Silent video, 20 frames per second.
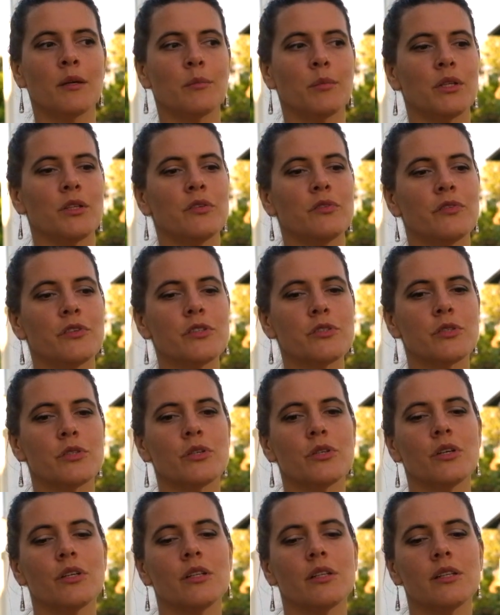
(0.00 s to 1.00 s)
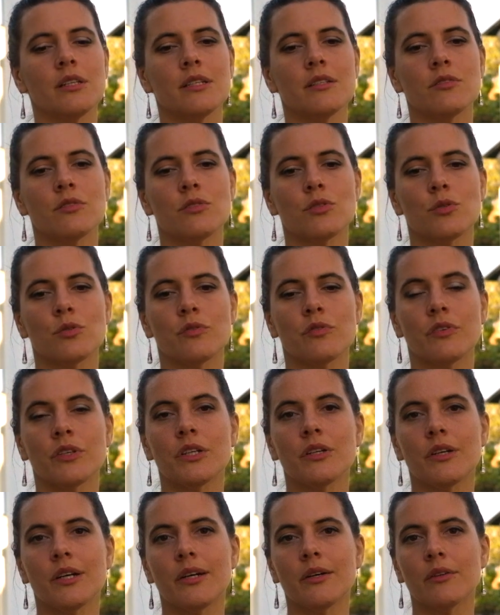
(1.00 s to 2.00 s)
But the first hurdle is to
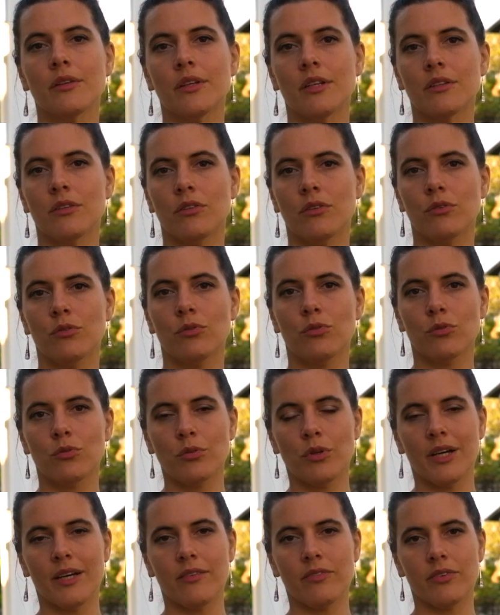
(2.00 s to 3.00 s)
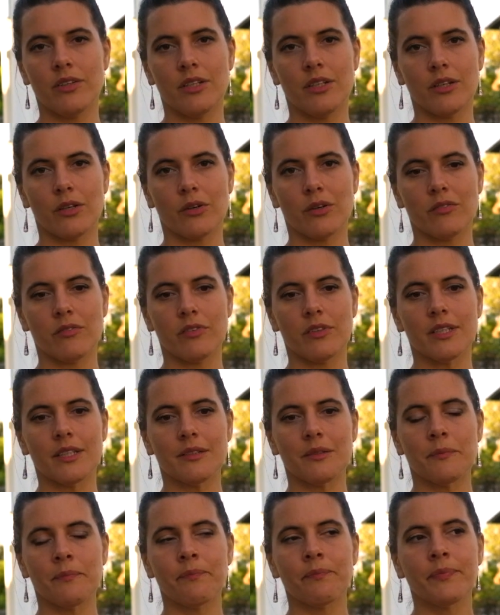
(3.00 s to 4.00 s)
figure out that you do have inner conflict.